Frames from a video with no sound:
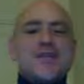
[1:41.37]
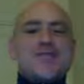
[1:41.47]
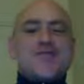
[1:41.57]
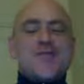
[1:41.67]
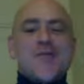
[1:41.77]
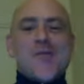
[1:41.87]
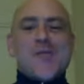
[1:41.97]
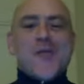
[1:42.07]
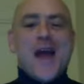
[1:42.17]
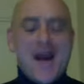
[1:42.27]

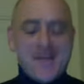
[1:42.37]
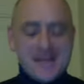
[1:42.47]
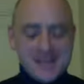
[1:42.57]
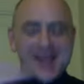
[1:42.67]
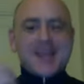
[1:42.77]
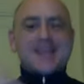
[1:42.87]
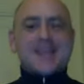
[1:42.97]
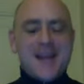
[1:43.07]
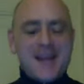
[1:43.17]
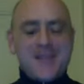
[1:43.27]
So I'm excited
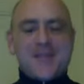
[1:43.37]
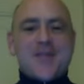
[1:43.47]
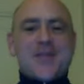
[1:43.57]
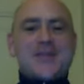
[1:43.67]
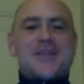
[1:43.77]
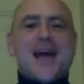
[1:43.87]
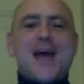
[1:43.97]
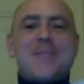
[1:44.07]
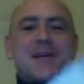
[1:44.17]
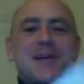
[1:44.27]
tonight for this
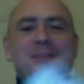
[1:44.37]
topic,